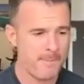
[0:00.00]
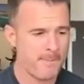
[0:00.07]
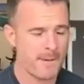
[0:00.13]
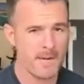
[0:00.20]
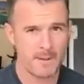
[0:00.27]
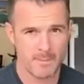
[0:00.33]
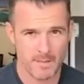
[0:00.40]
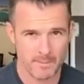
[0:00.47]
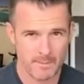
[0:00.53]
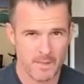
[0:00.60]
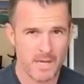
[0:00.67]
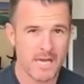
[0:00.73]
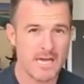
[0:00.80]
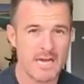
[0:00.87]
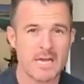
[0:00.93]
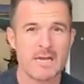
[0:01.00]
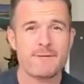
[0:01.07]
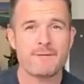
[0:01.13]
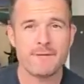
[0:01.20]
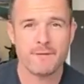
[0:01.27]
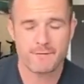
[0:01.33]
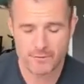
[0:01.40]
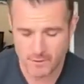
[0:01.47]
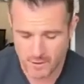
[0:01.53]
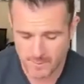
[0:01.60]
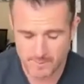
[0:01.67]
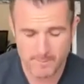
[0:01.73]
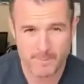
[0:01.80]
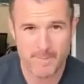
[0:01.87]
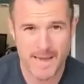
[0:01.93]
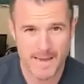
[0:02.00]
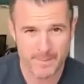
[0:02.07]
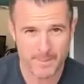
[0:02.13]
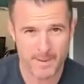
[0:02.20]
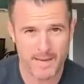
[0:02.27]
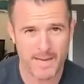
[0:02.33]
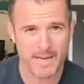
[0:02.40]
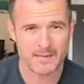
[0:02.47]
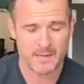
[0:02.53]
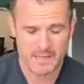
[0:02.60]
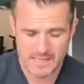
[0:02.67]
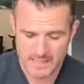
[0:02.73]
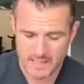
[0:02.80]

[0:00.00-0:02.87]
Minimum, if you've got back pain,